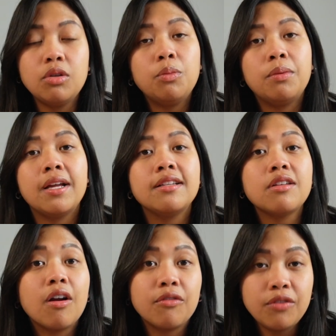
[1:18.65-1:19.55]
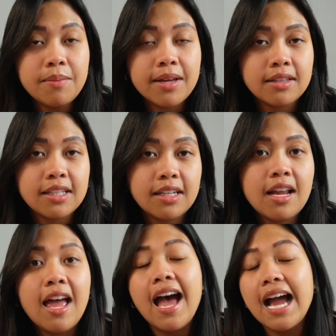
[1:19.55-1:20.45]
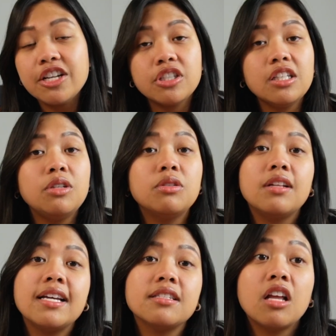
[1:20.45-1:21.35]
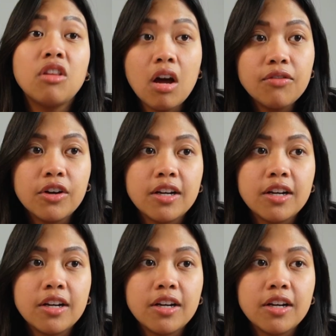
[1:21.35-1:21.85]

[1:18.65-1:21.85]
who plays our female lead, actually utilized a lot of her